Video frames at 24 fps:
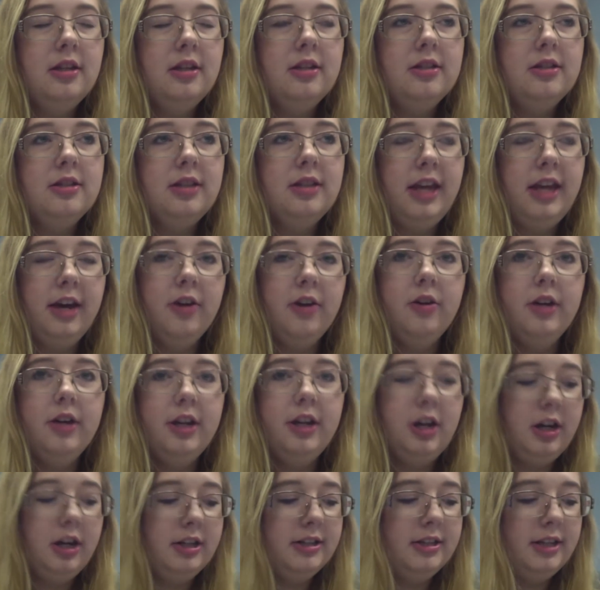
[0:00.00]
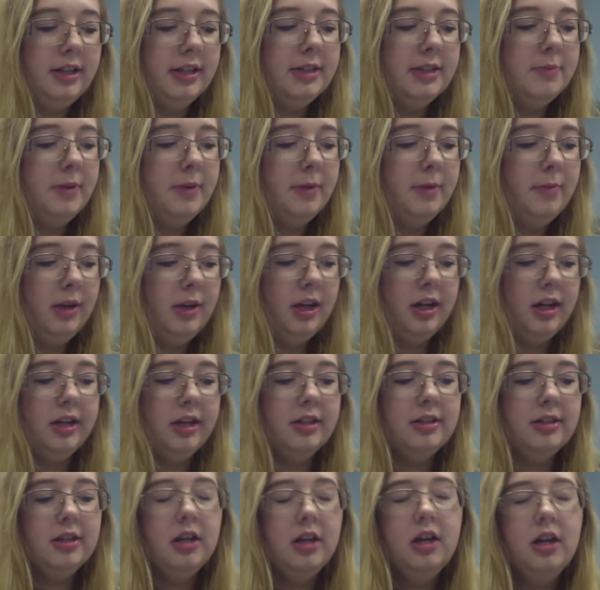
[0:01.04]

scale in our assessment because